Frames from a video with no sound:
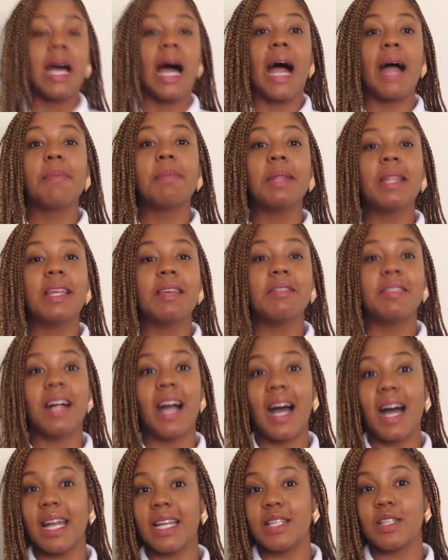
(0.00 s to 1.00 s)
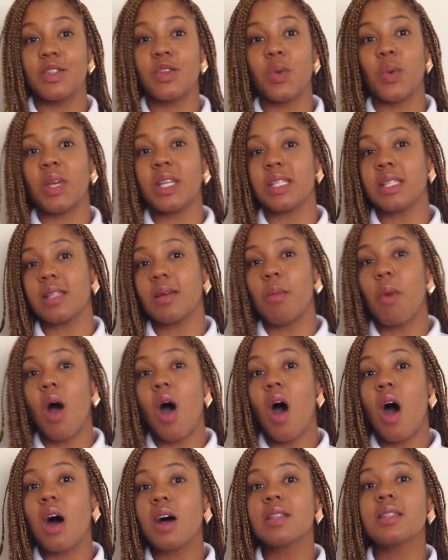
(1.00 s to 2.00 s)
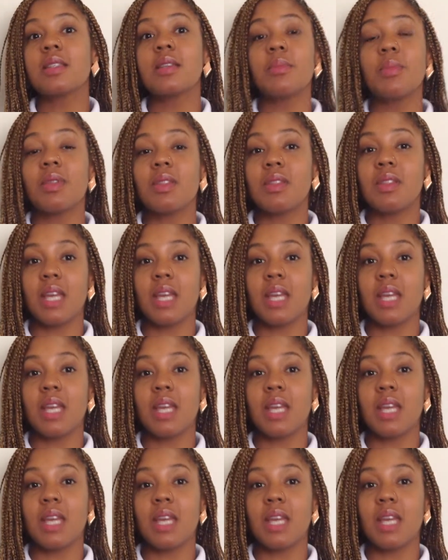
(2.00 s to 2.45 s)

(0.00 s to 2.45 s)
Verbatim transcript: I believe God is doing some awesome